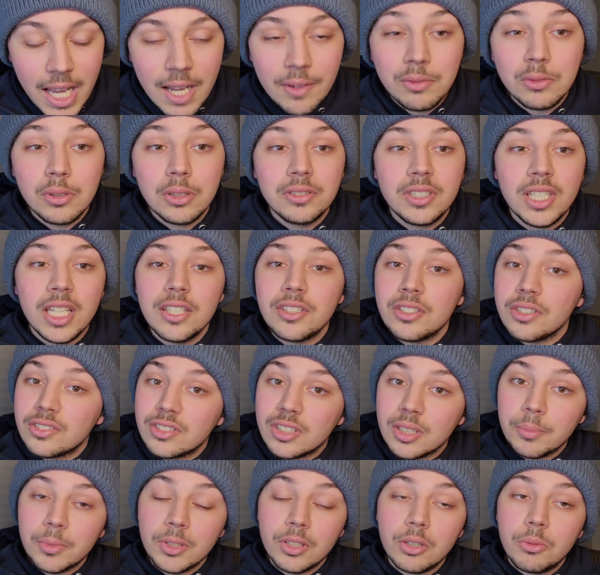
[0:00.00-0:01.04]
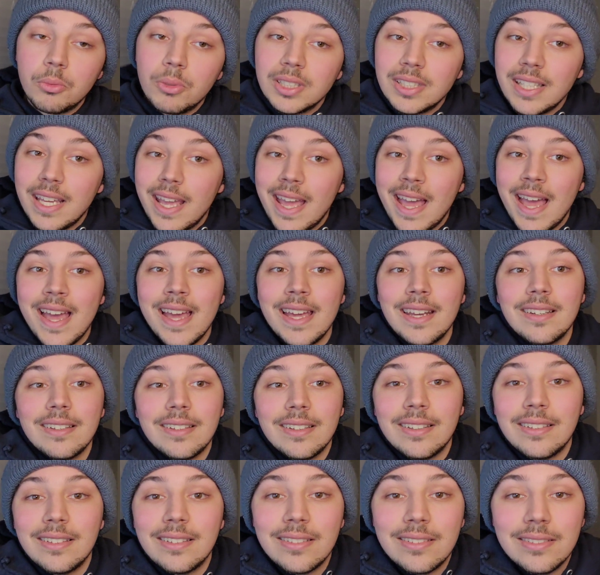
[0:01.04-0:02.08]
and have a rotation similar to what they
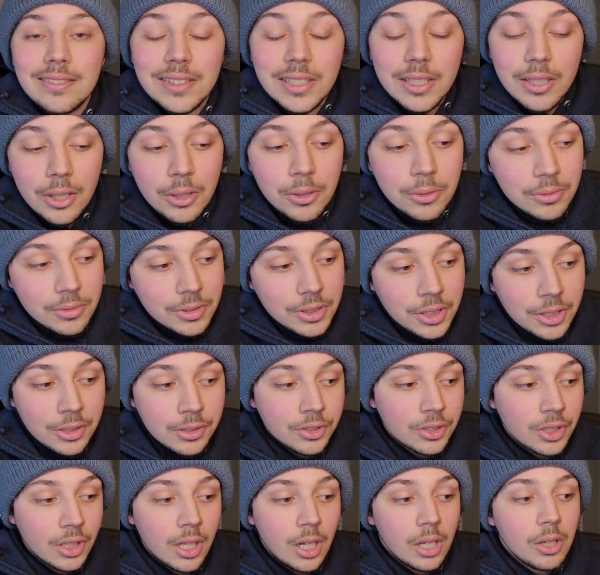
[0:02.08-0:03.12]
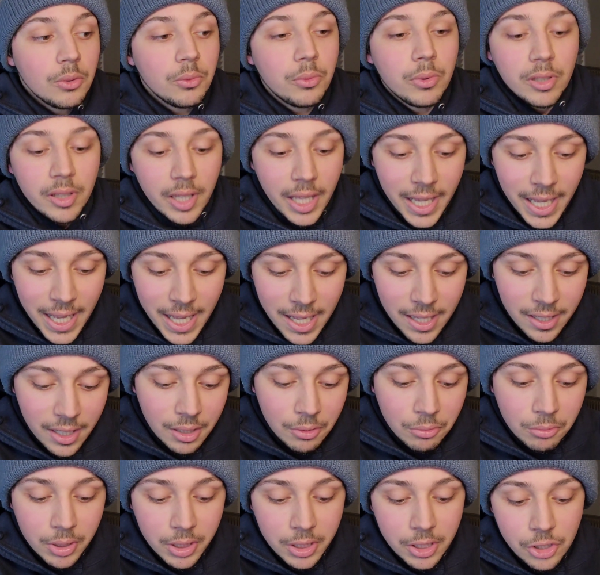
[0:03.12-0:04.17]
had years ago, where they had
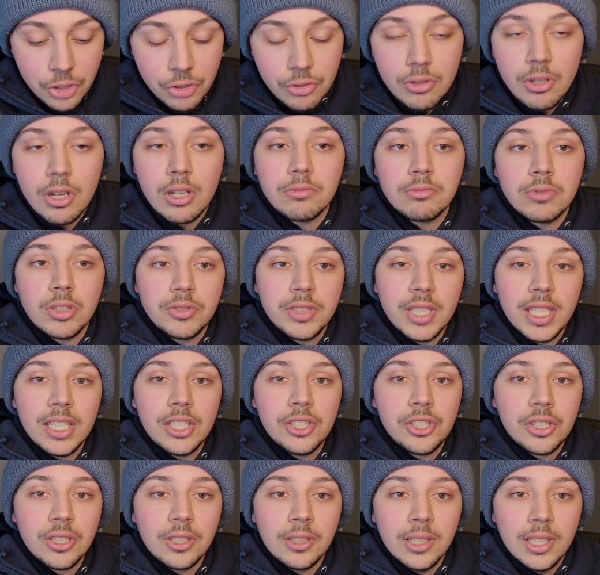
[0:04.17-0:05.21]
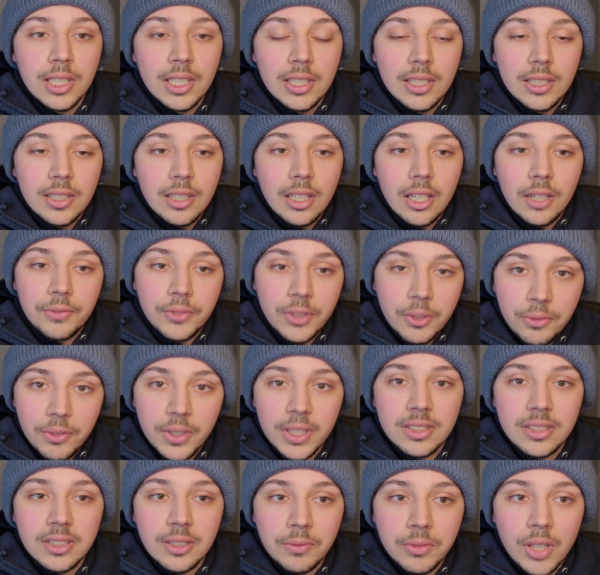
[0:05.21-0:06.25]
a really strong rotation of
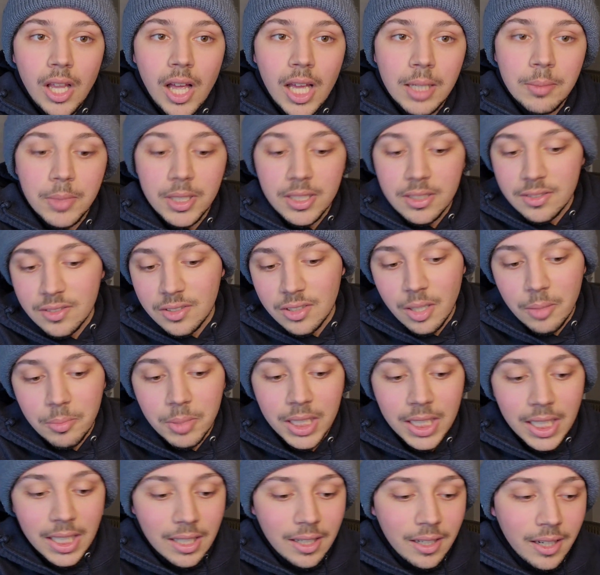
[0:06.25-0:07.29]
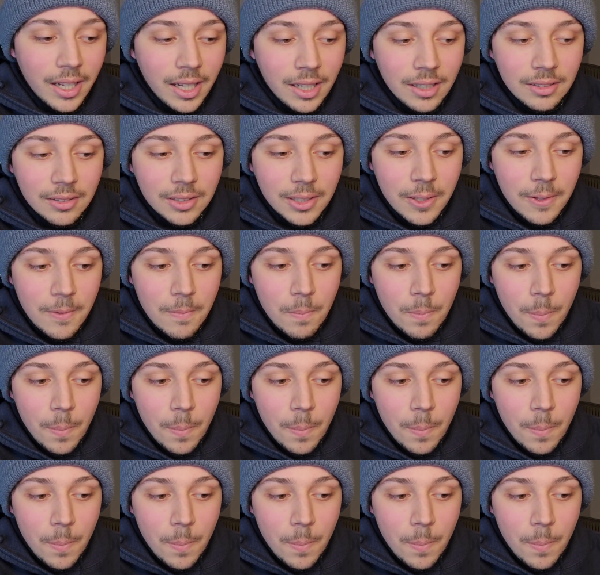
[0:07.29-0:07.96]
defensive linemen subbing in and out,